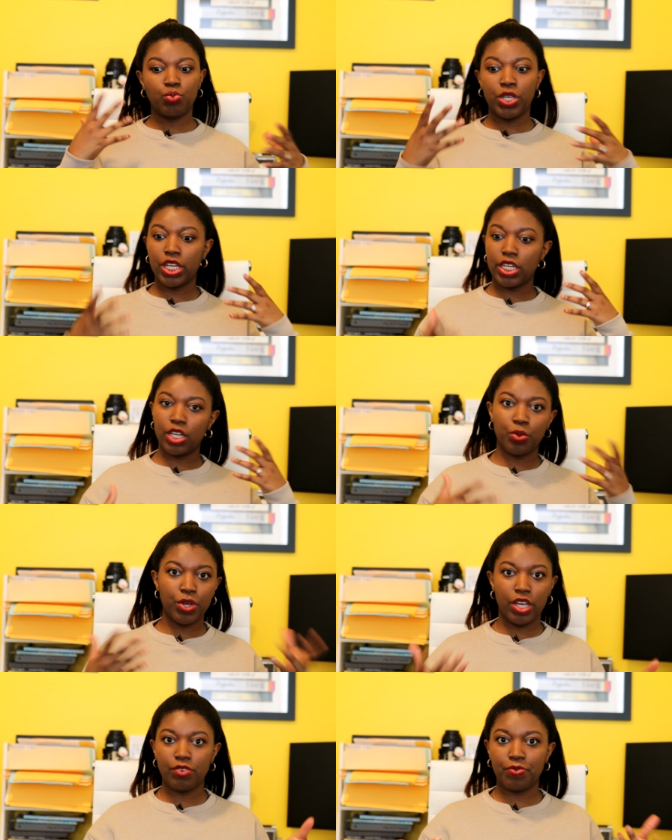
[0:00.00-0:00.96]
we get in a
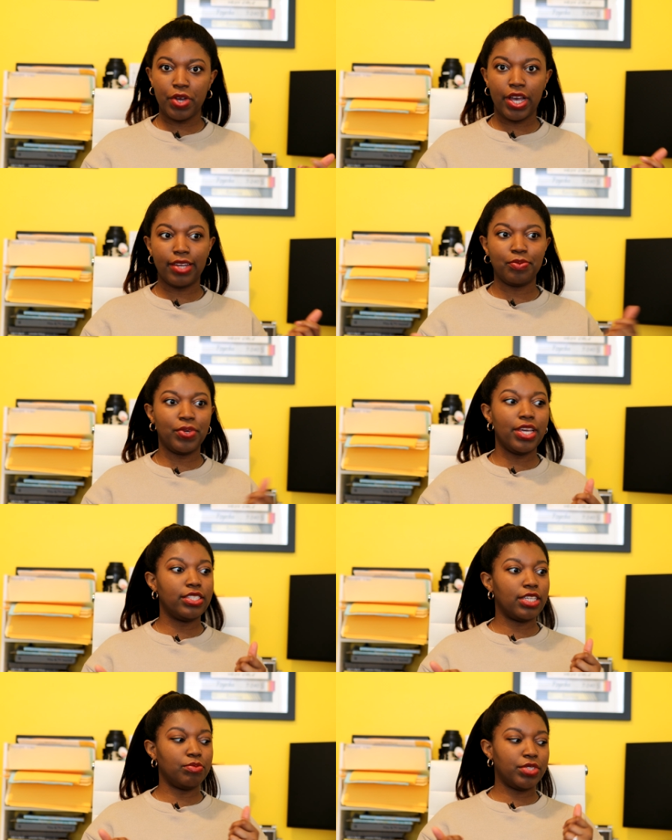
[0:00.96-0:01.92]
creative rut. We
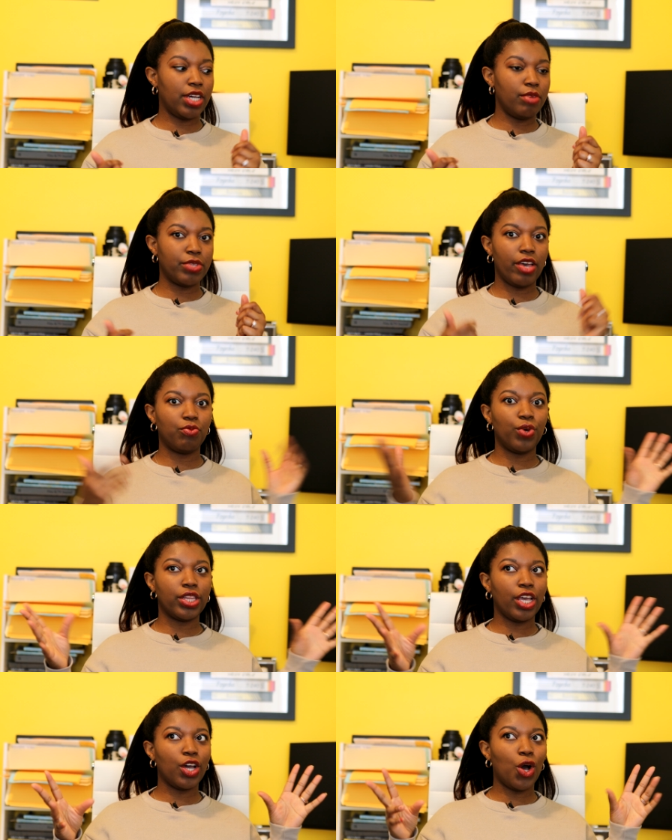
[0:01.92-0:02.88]
sometimes have
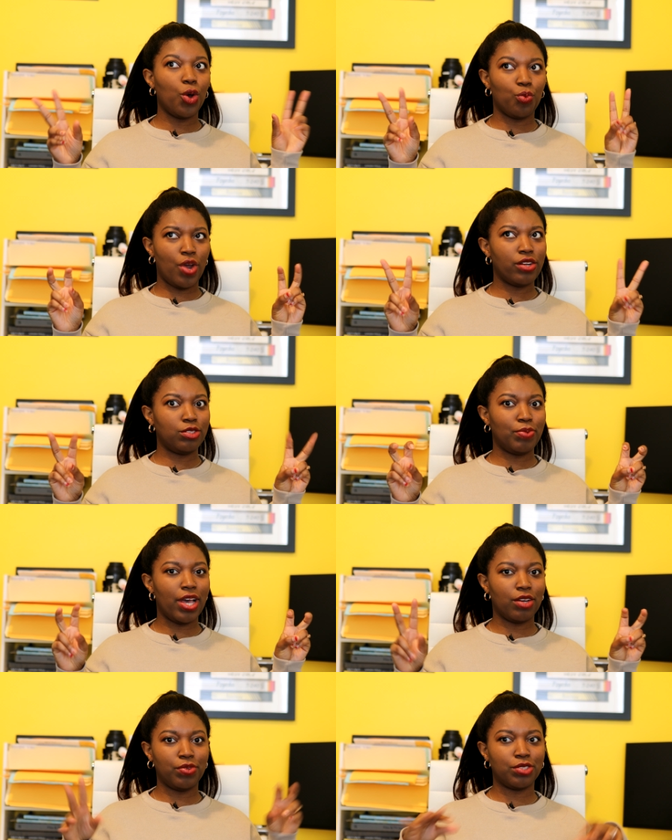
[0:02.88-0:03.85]
what they call writer's
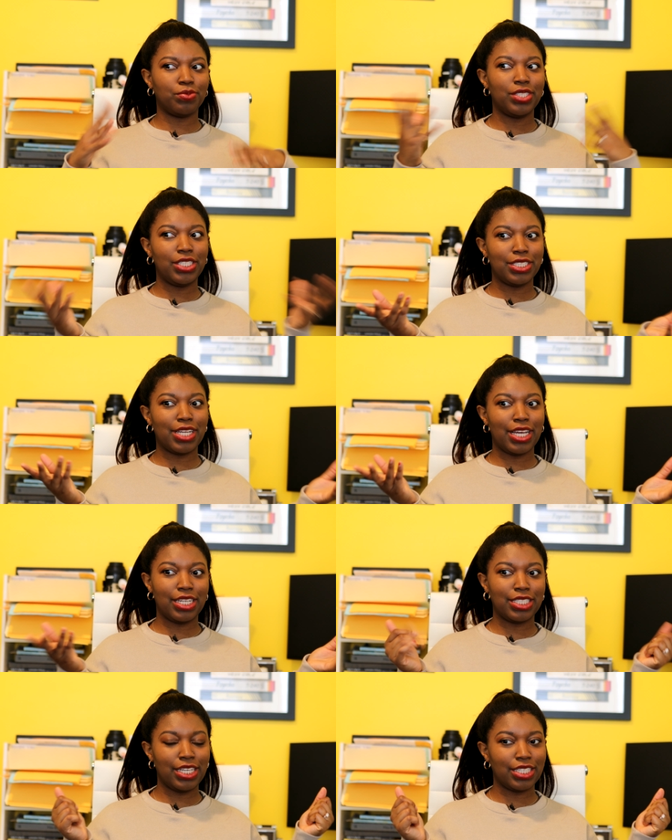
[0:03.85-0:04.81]
block, which really does not
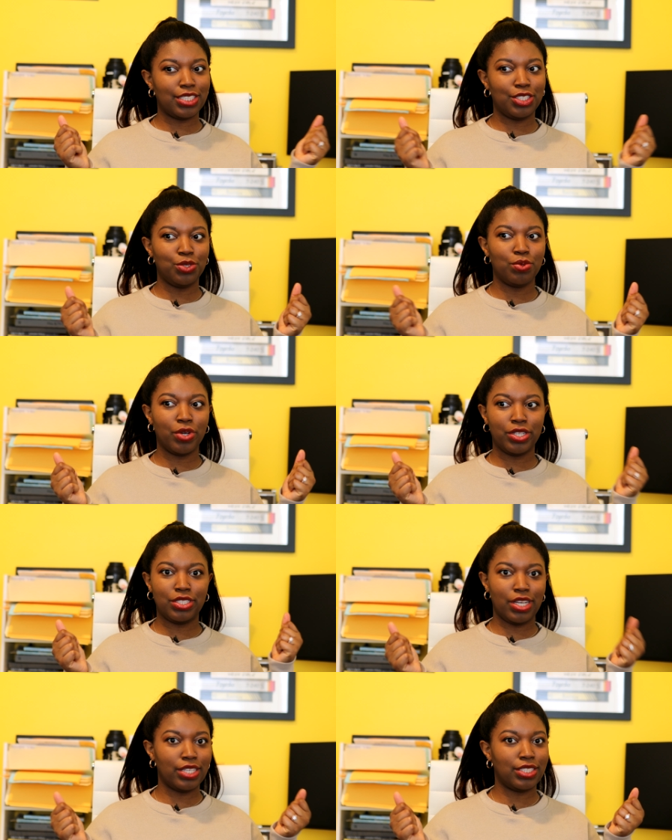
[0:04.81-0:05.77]
exist. You are
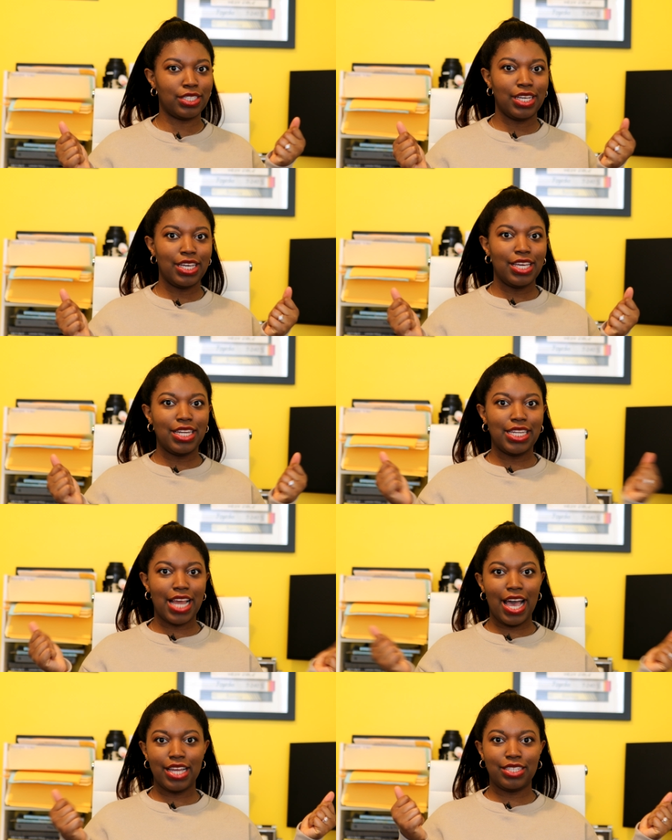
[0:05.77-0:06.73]
just
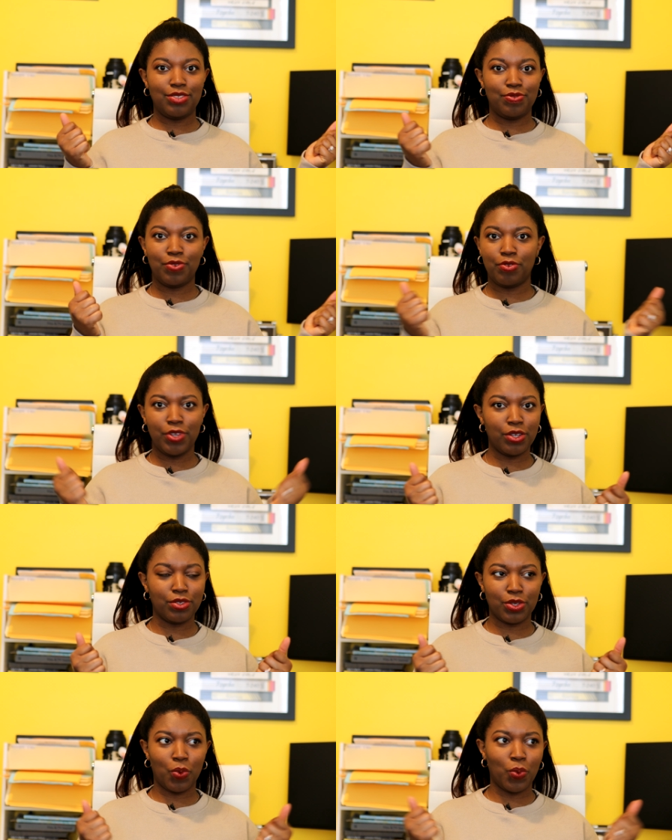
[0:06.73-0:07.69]
not
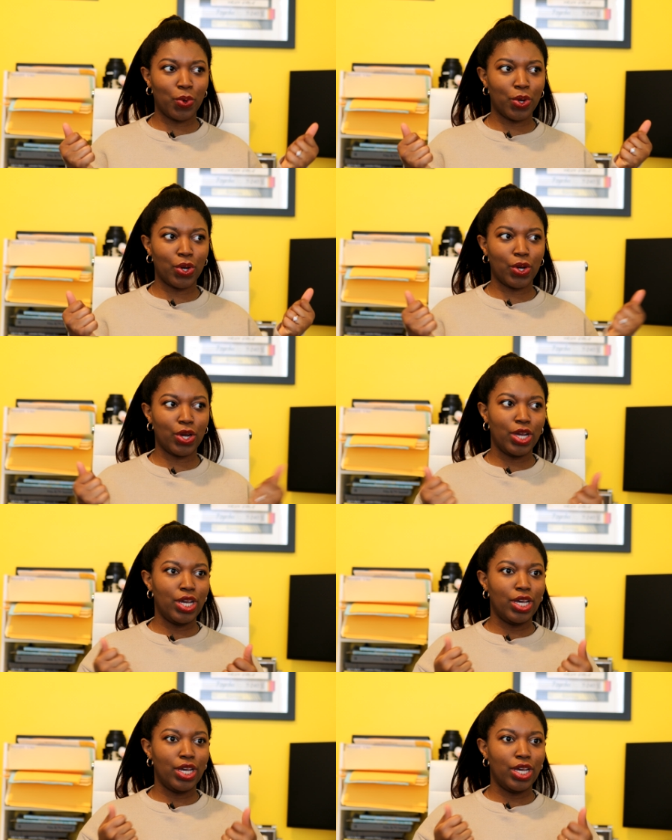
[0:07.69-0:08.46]
fulfilled or